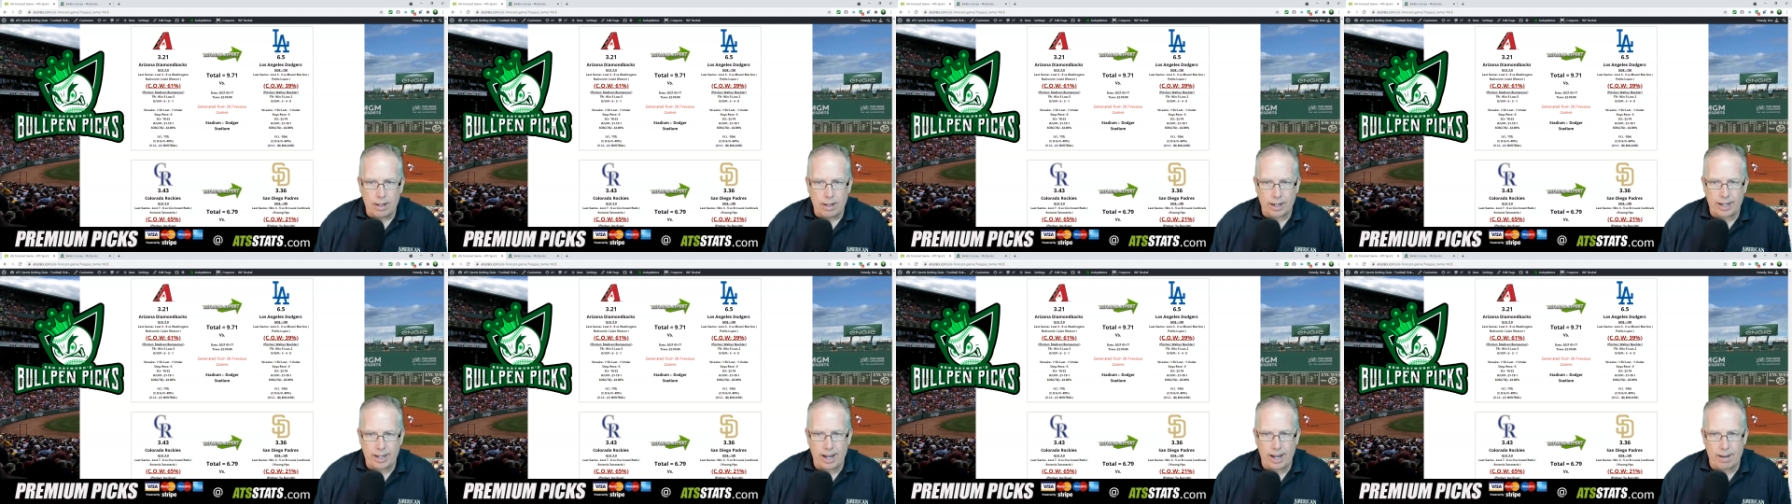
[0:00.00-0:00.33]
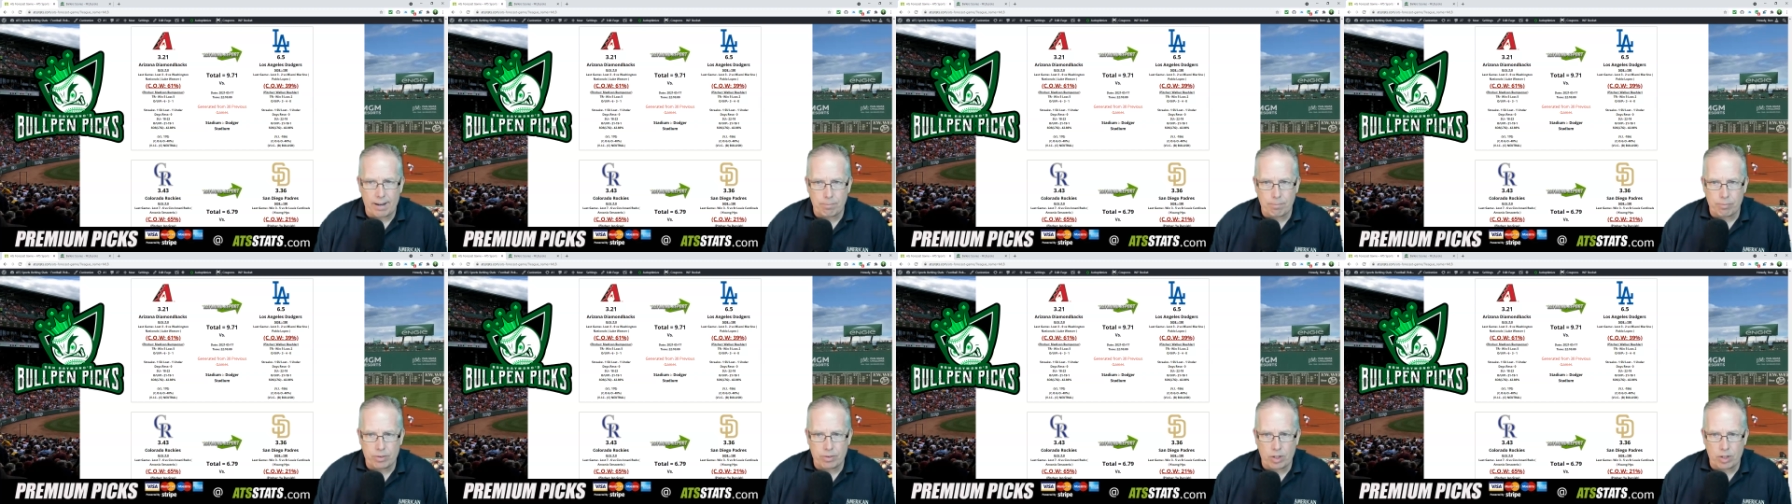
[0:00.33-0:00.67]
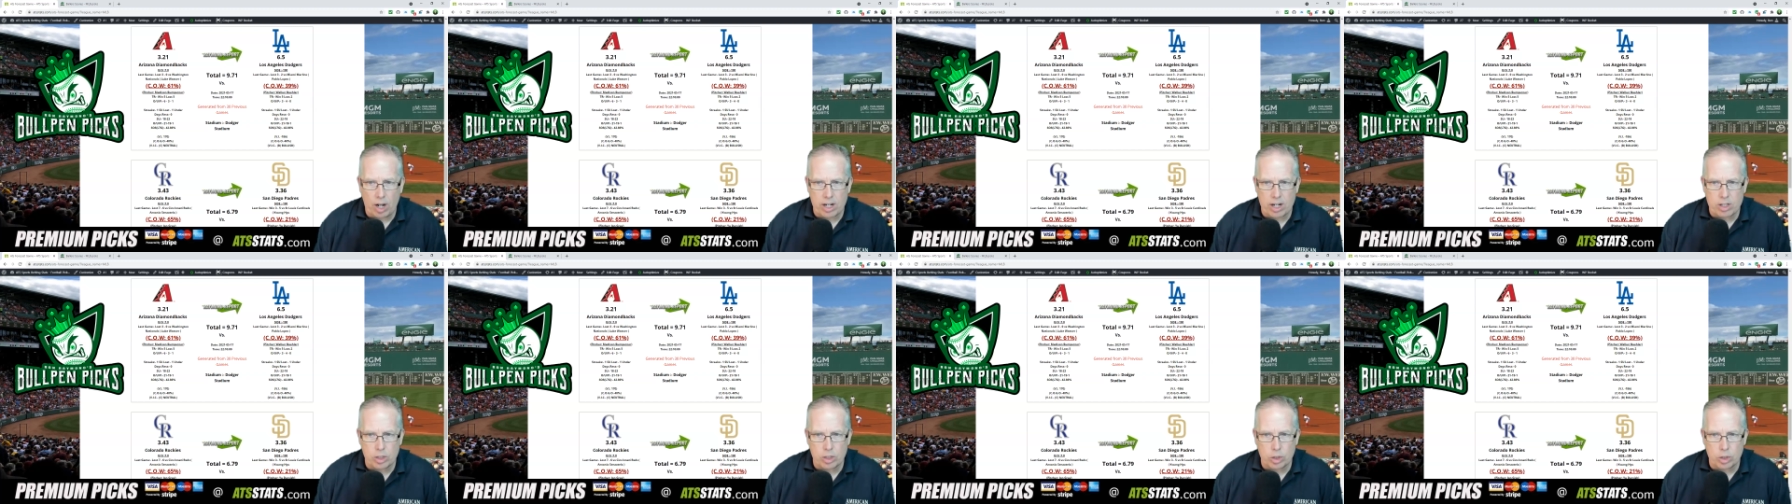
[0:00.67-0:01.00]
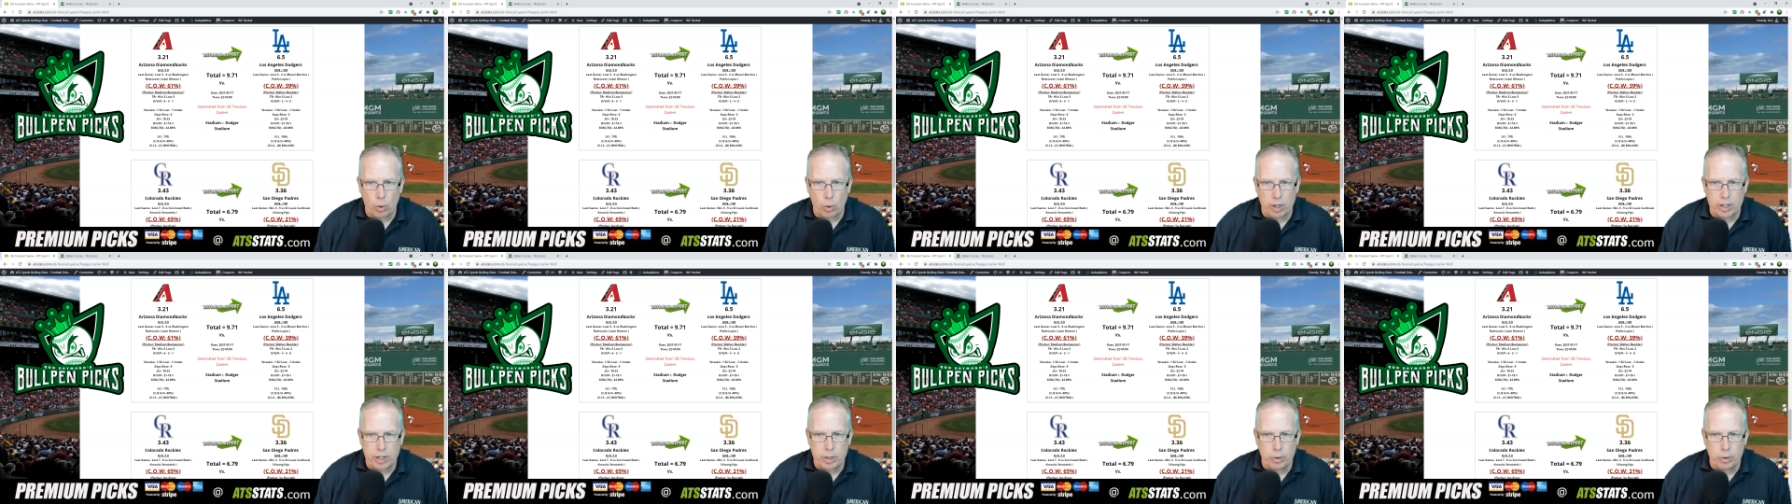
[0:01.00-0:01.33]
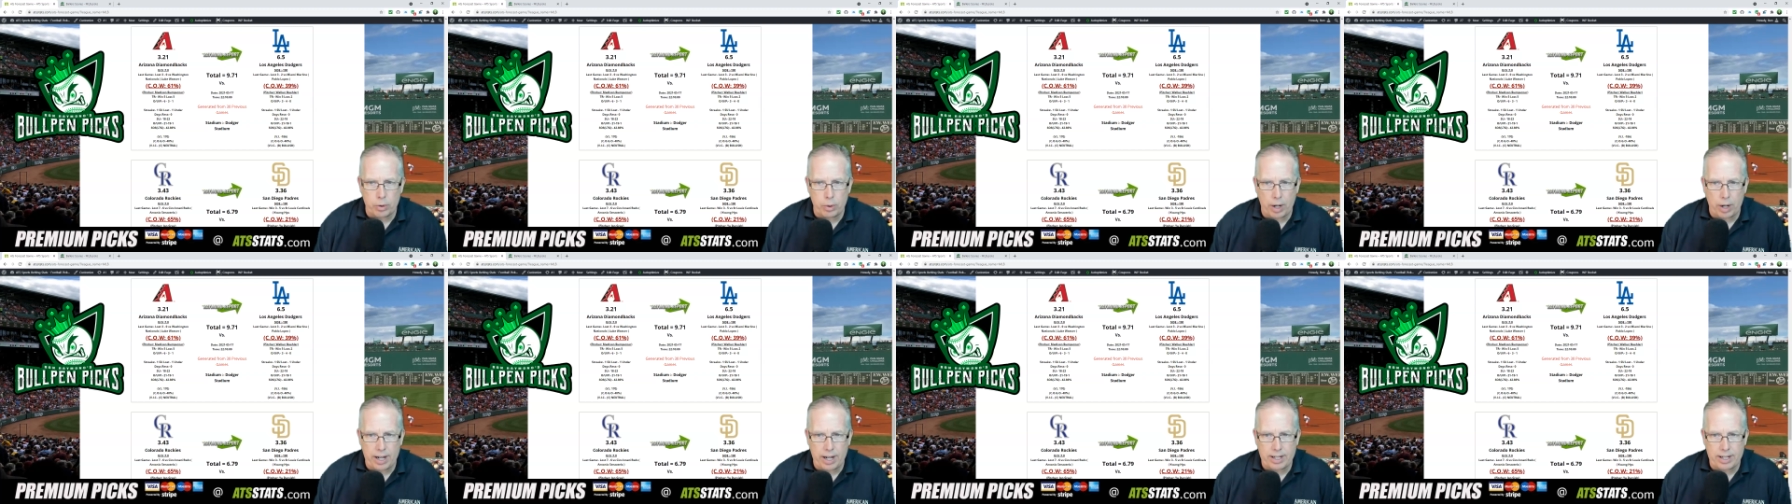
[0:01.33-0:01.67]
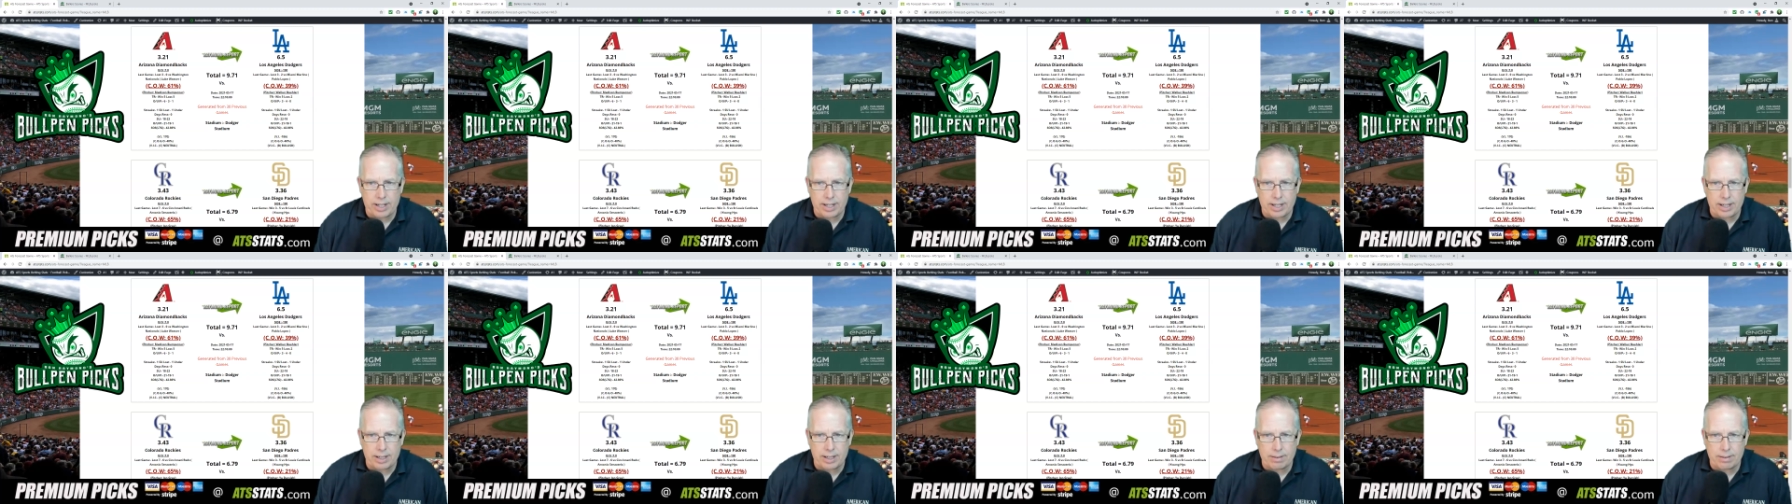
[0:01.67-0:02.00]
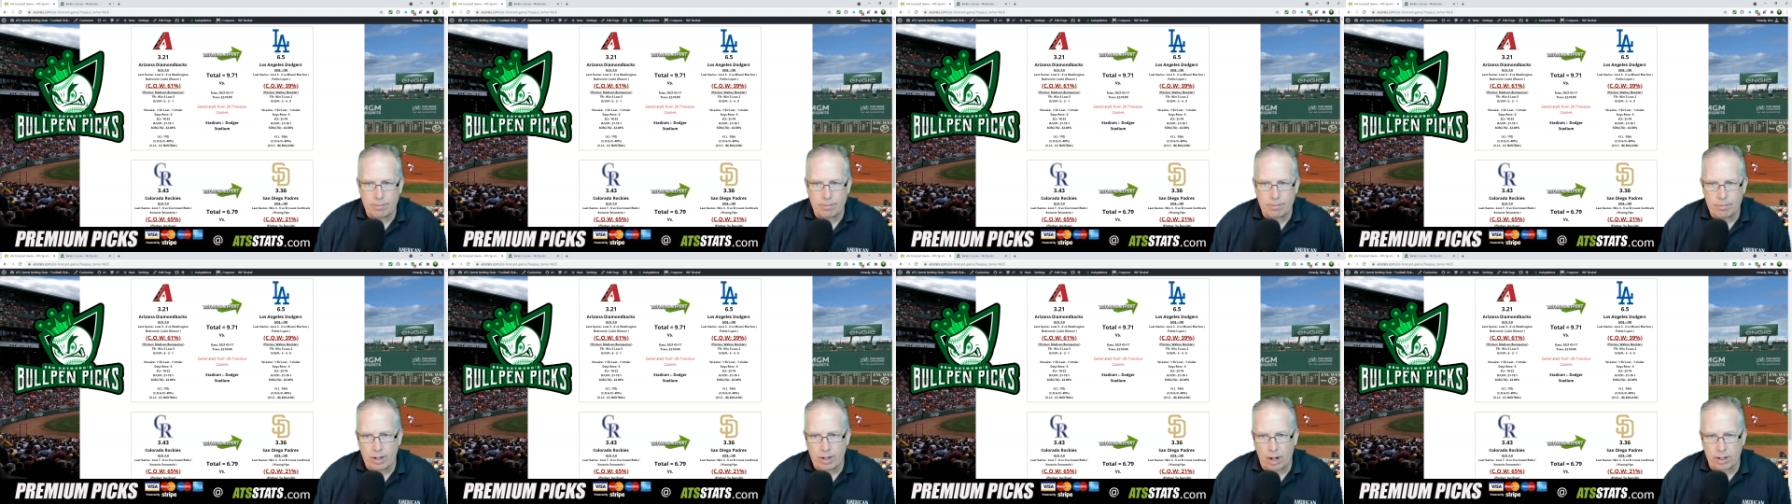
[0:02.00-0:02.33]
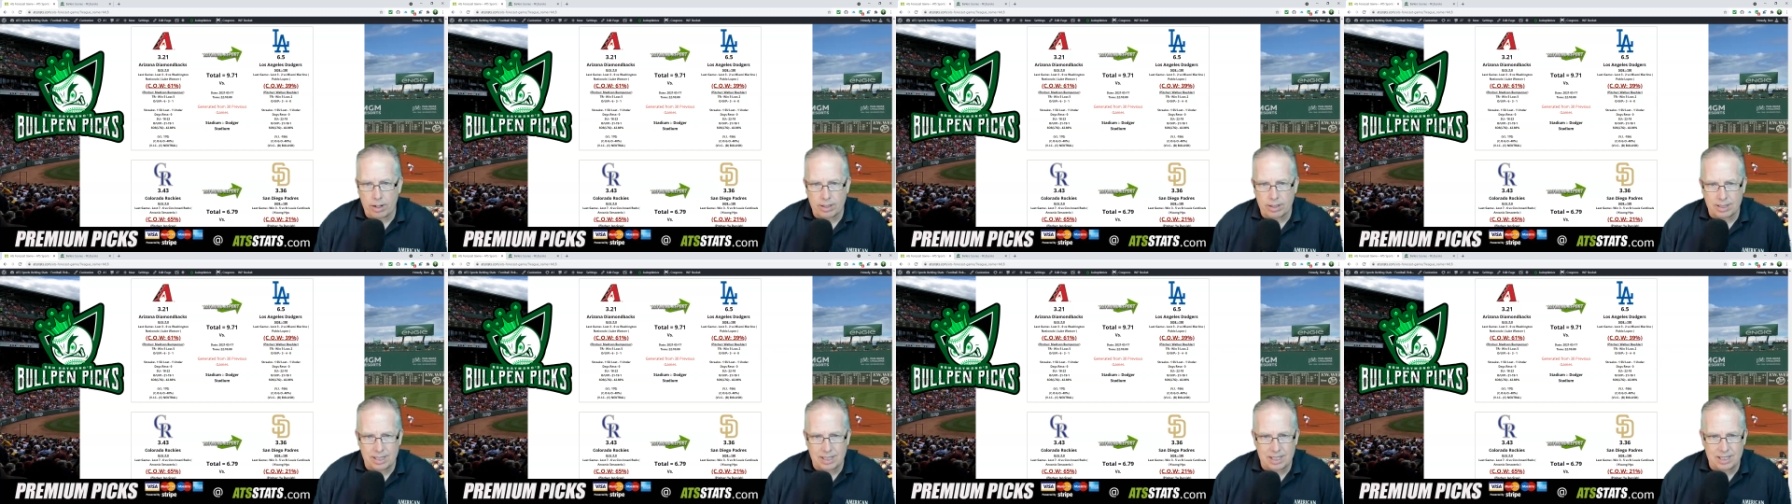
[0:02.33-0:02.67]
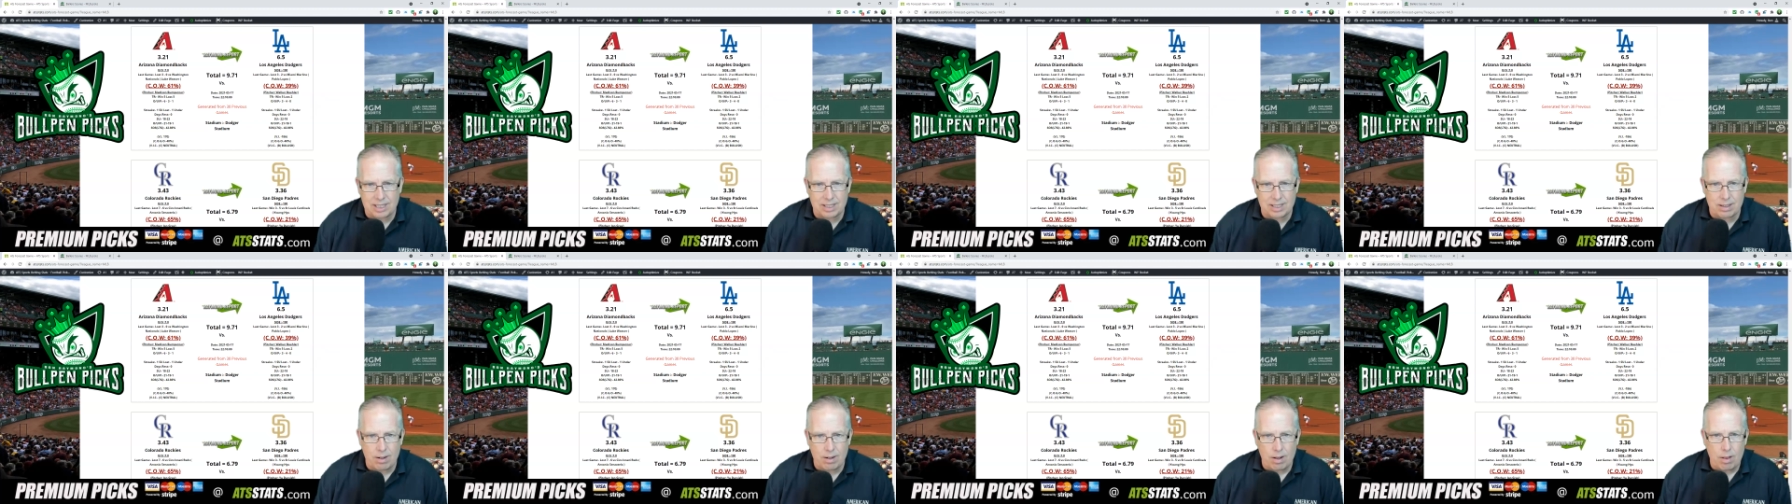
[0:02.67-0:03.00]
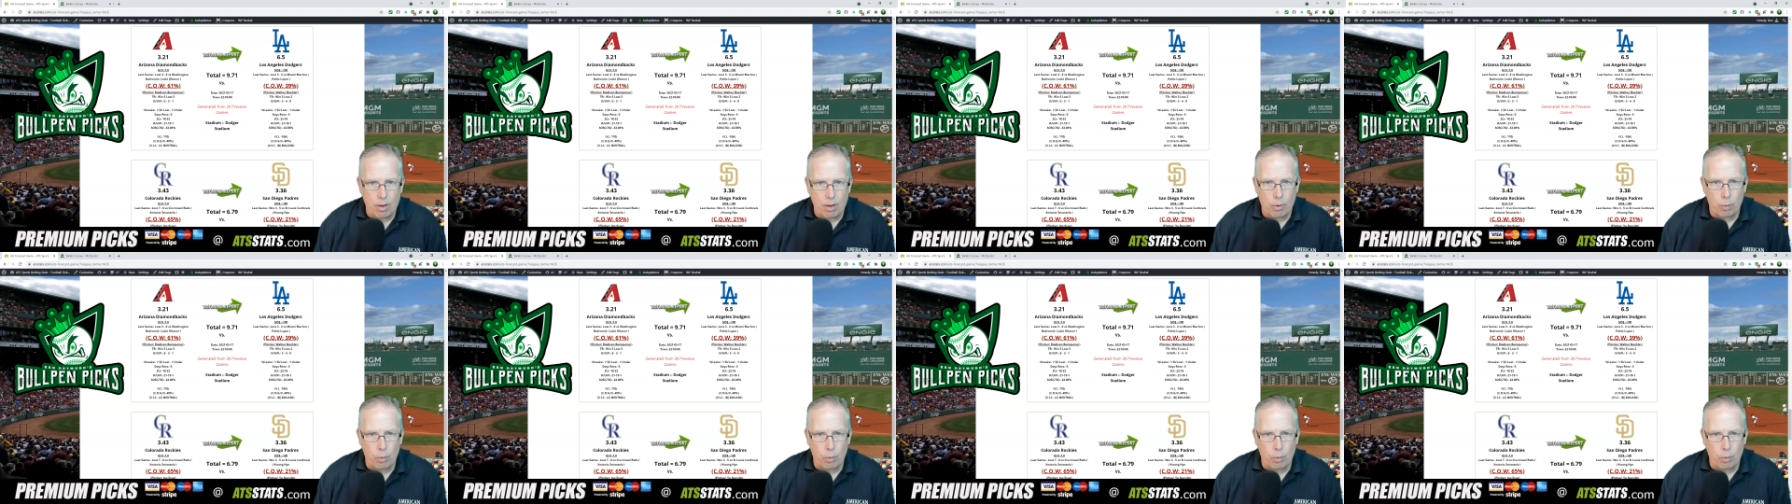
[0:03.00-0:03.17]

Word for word: Again, Dodgers 22 18 on the season,